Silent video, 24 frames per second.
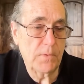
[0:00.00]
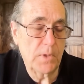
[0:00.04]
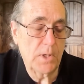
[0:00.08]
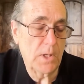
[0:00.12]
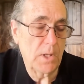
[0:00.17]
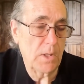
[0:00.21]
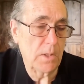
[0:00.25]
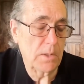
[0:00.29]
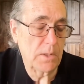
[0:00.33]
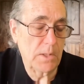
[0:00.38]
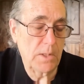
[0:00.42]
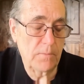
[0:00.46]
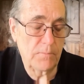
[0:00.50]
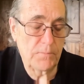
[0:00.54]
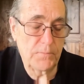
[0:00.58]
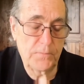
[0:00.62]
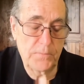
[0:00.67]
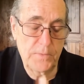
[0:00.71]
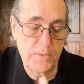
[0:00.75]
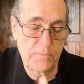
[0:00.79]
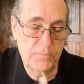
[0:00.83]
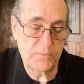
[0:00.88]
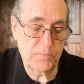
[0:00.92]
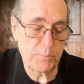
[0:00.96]

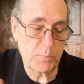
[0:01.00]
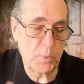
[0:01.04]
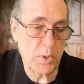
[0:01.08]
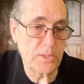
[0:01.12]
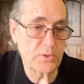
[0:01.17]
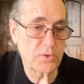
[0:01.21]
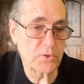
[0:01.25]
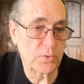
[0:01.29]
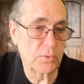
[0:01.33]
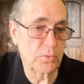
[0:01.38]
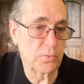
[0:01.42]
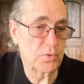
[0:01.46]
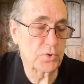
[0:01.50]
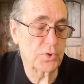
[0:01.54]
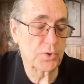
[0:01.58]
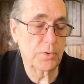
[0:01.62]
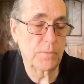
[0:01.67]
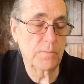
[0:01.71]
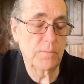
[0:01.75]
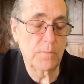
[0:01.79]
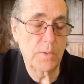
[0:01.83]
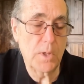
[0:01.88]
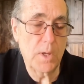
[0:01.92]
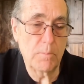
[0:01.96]
if spray
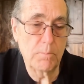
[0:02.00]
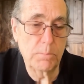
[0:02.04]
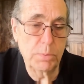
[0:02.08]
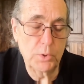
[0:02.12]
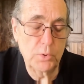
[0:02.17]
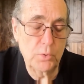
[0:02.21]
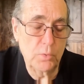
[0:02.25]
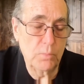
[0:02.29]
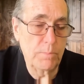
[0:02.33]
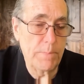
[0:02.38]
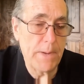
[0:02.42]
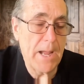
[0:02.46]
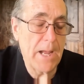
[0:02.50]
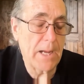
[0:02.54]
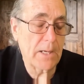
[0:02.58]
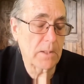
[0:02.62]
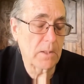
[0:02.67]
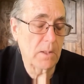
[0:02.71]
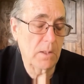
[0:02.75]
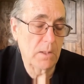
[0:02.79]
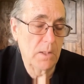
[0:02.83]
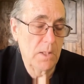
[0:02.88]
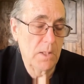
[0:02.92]
solution blew back